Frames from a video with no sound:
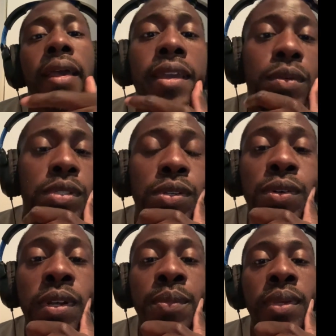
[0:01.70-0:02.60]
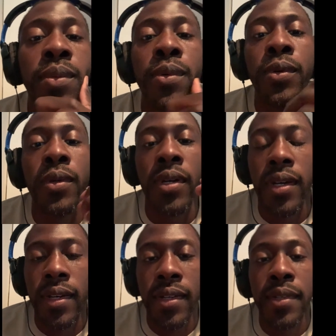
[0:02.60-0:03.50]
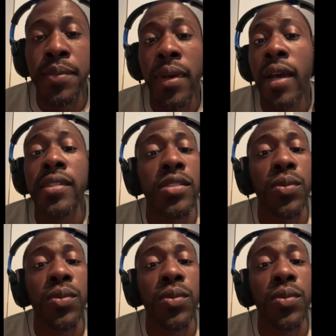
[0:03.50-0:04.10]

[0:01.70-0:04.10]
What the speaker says: What's going on, people? I just